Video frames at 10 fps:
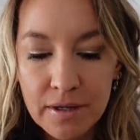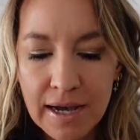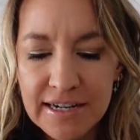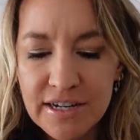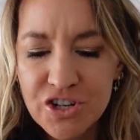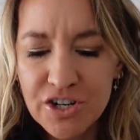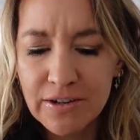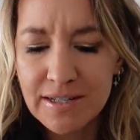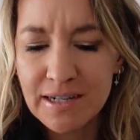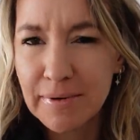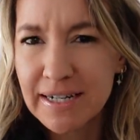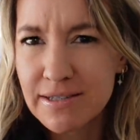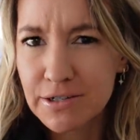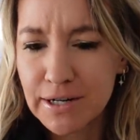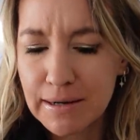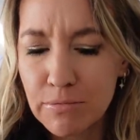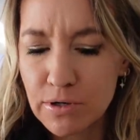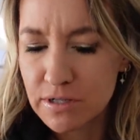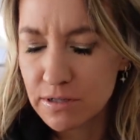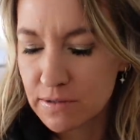I need to share this on my Instagram
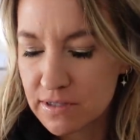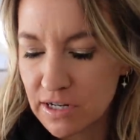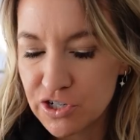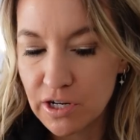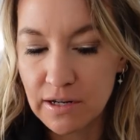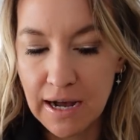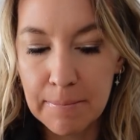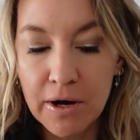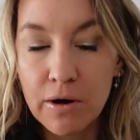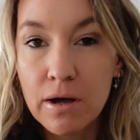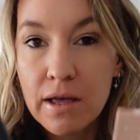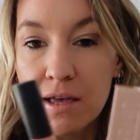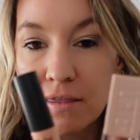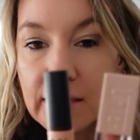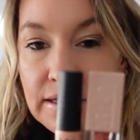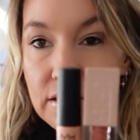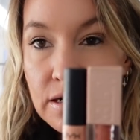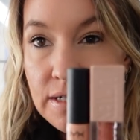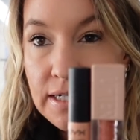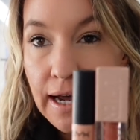more too. It's such a good combo. These
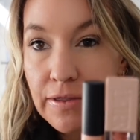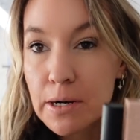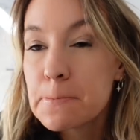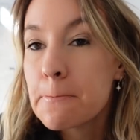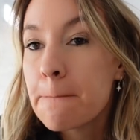two together